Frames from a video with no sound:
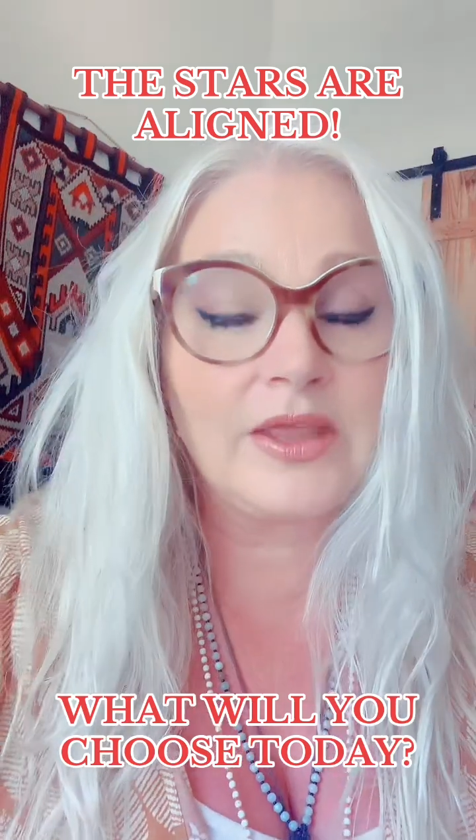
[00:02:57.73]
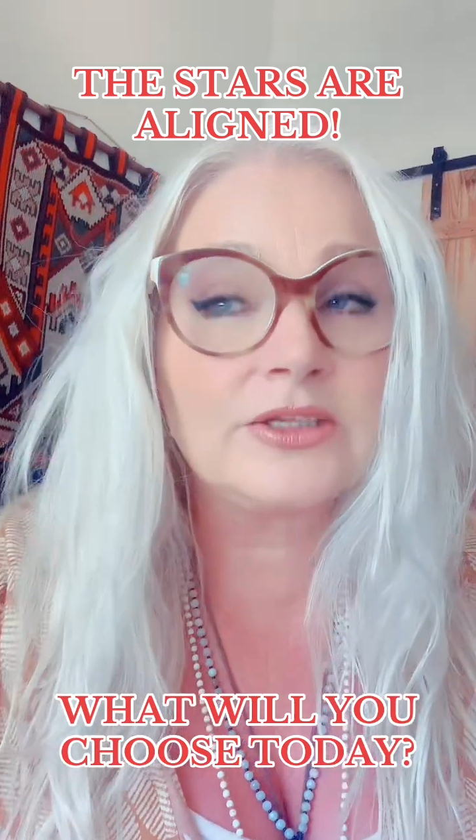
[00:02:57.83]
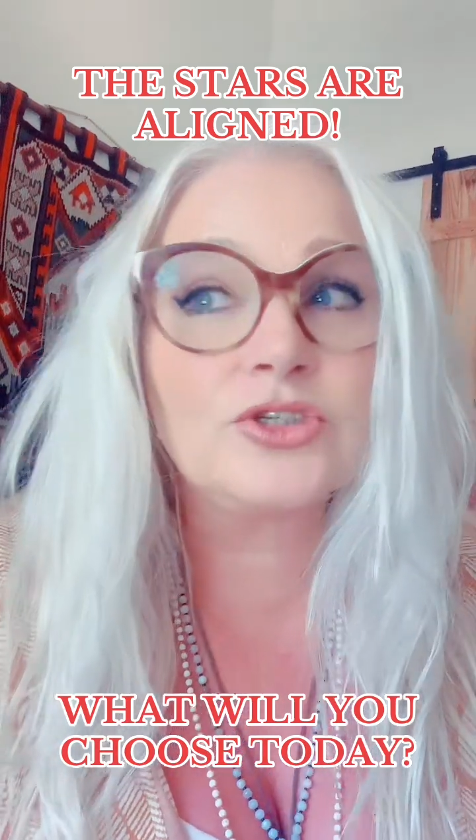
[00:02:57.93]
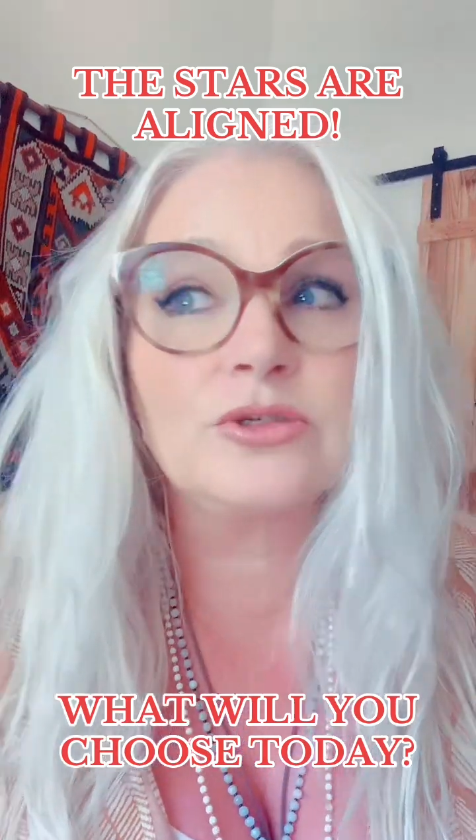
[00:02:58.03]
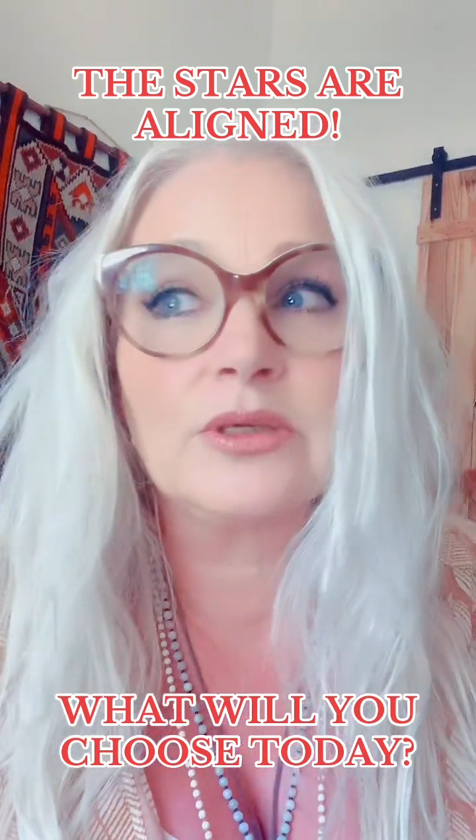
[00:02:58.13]
a
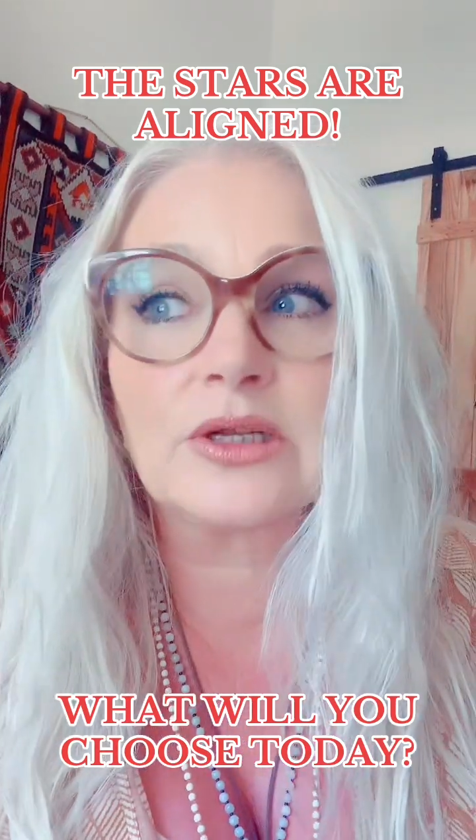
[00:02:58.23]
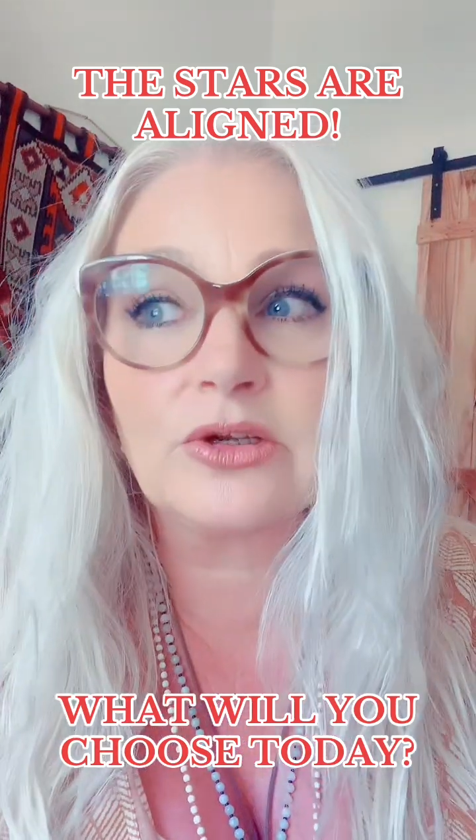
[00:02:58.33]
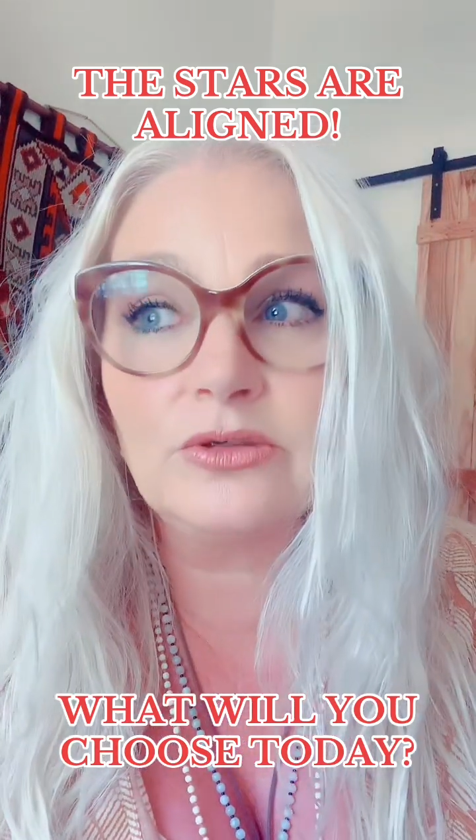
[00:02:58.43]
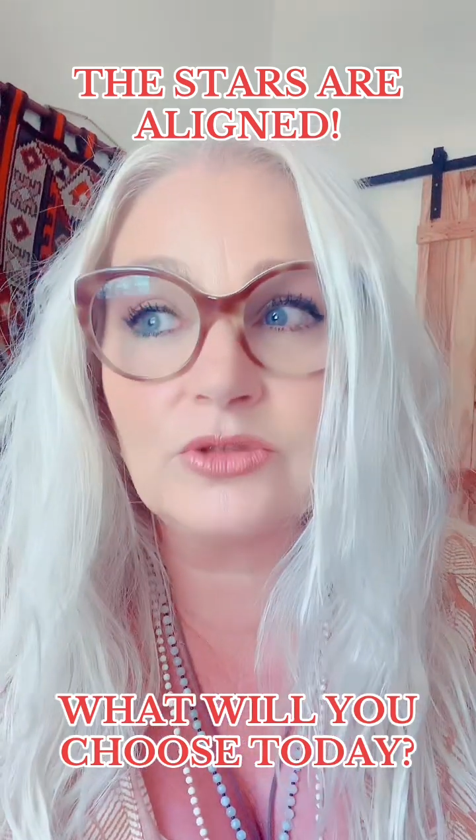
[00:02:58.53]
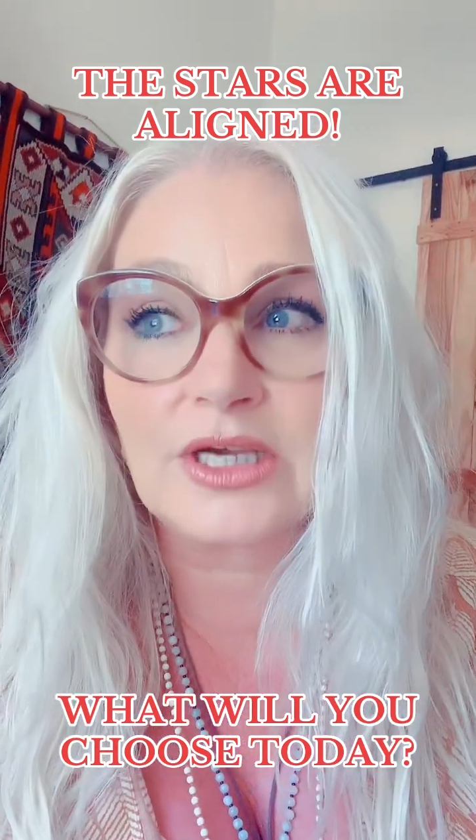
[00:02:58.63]
doom and
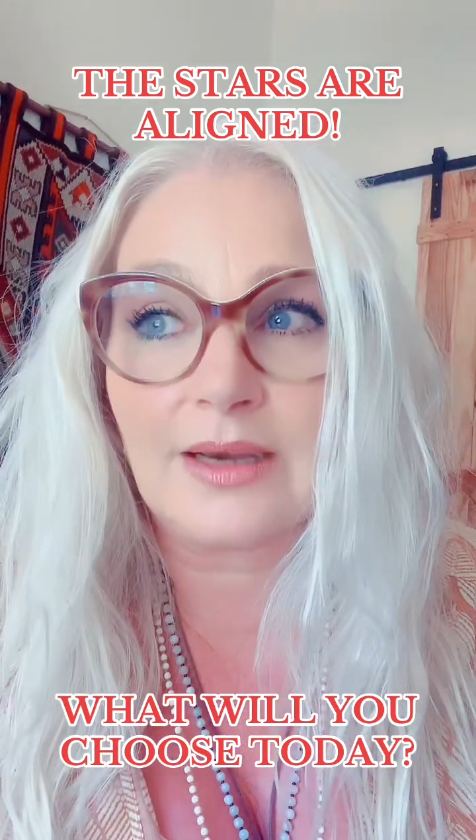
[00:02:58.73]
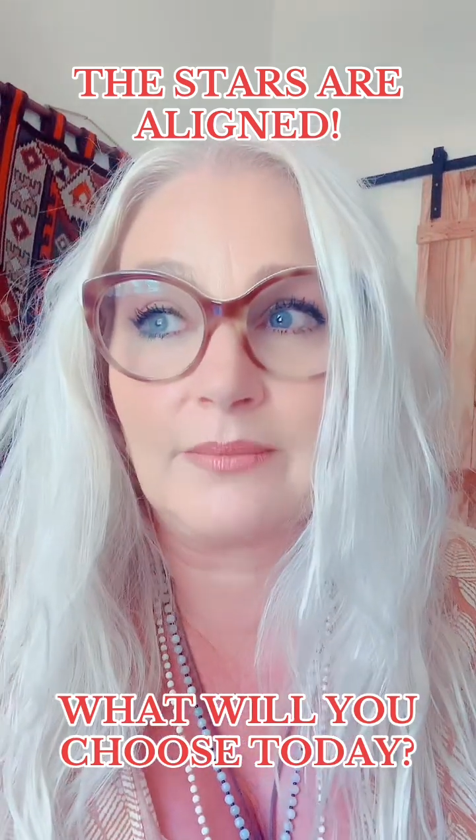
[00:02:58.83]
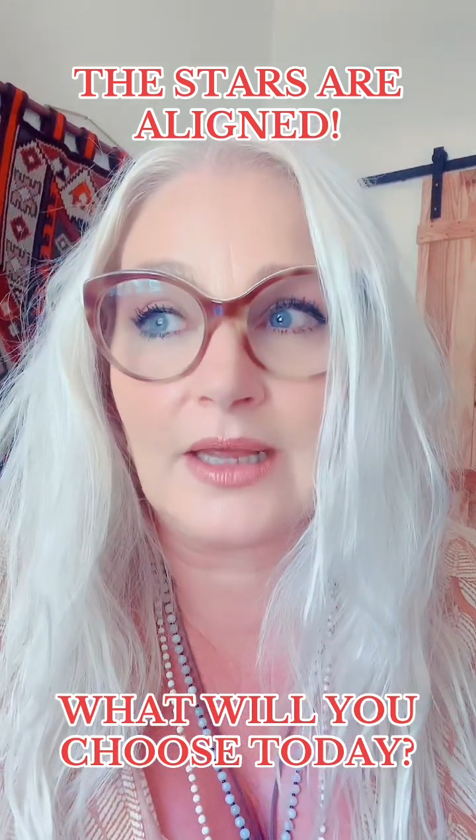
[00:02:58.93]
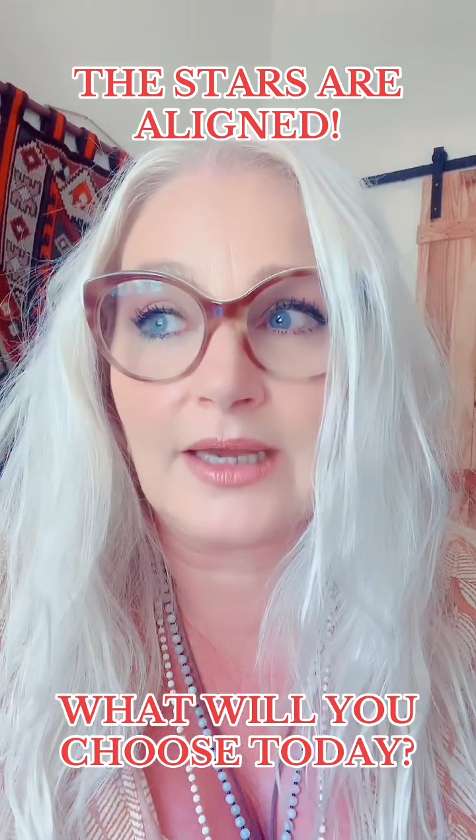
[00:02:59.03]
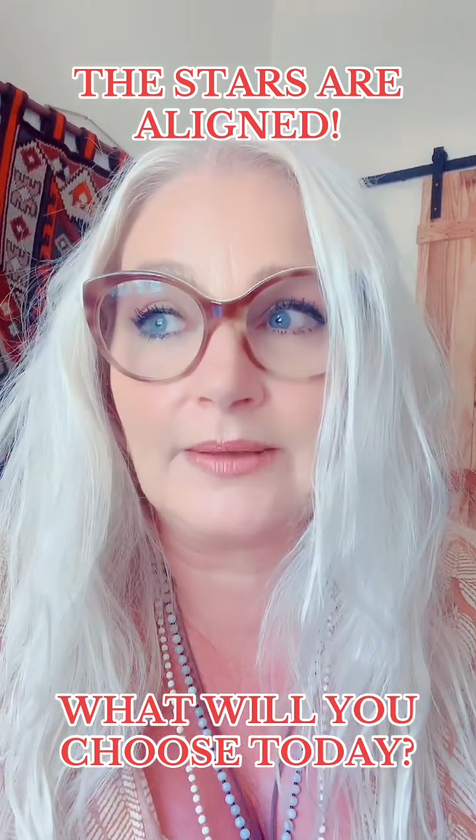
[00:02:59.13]
gloom
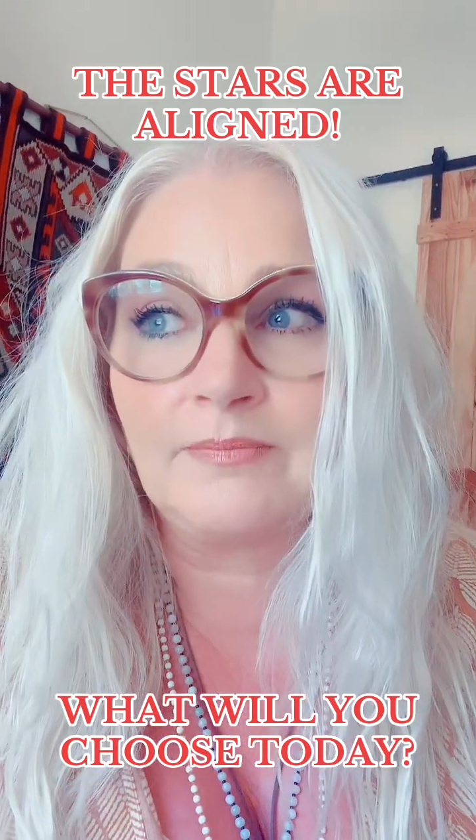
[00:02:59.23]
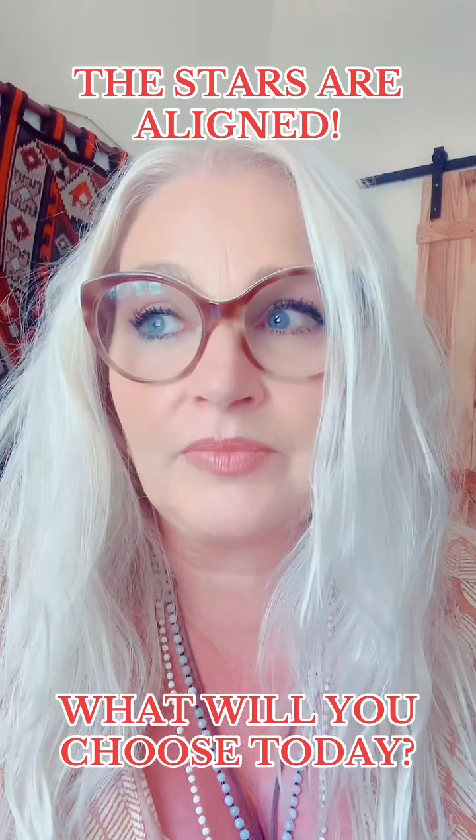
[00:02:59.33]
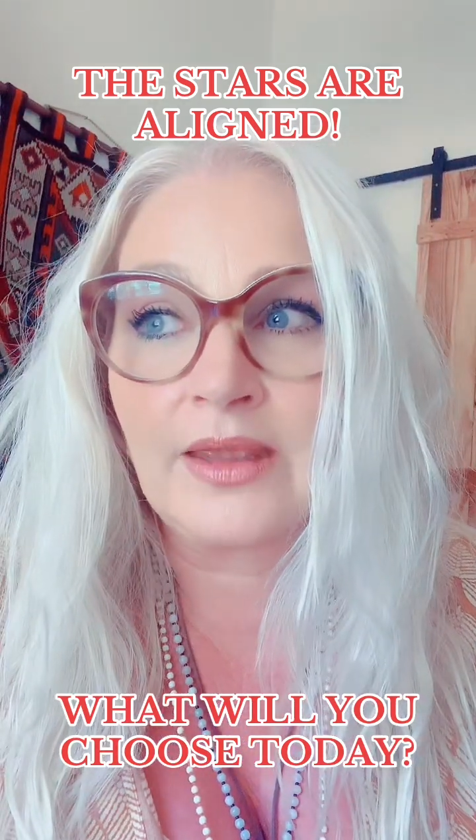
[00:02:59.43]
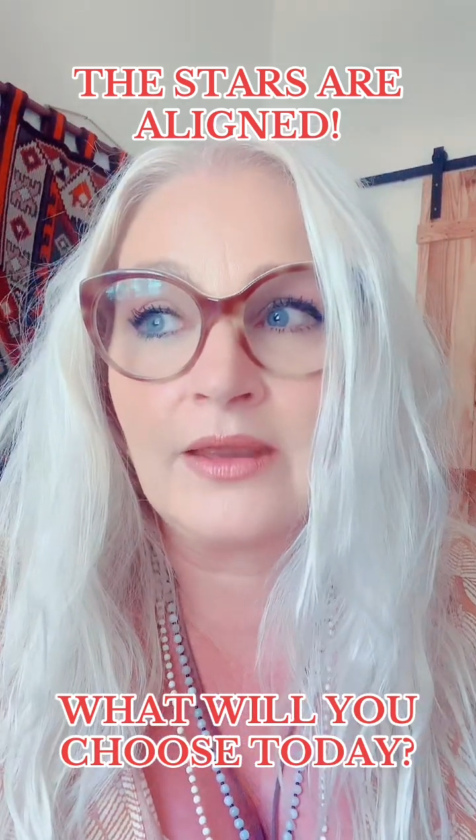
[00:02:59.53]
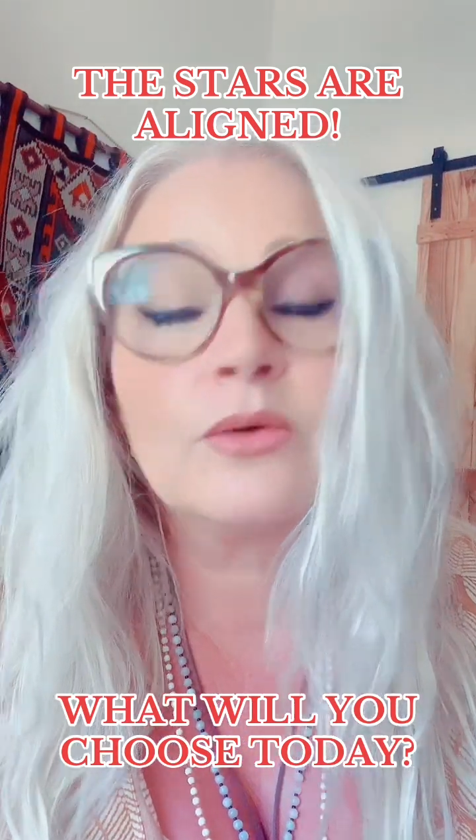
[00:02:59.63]
timeline,
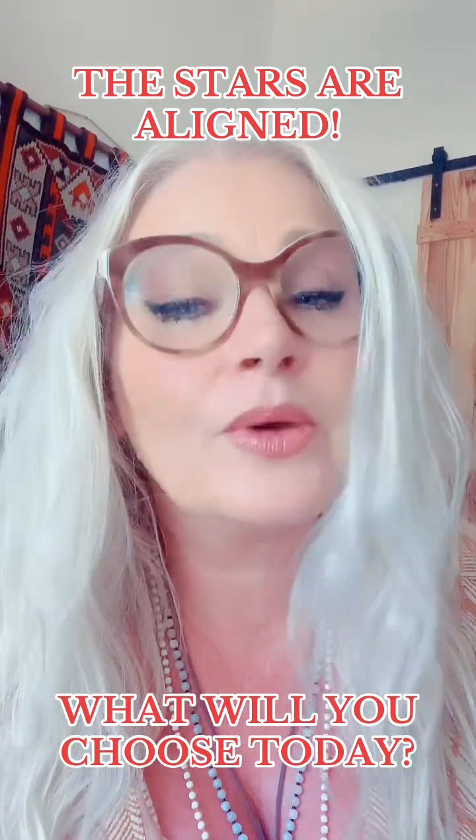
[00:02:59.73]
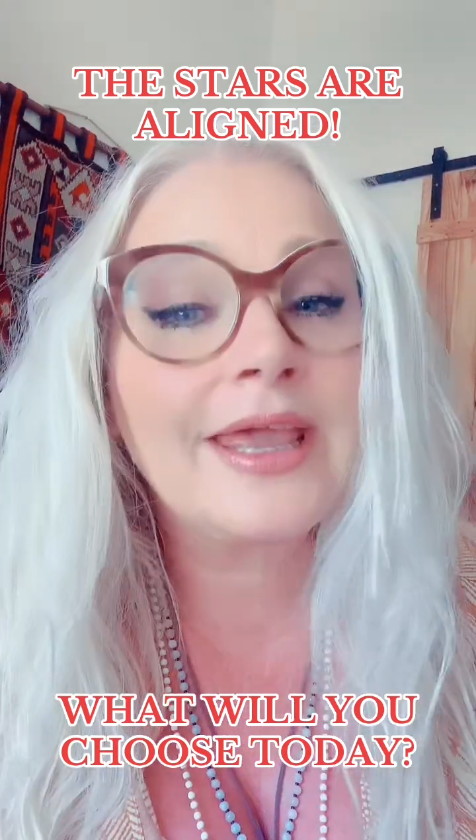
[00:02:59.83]
where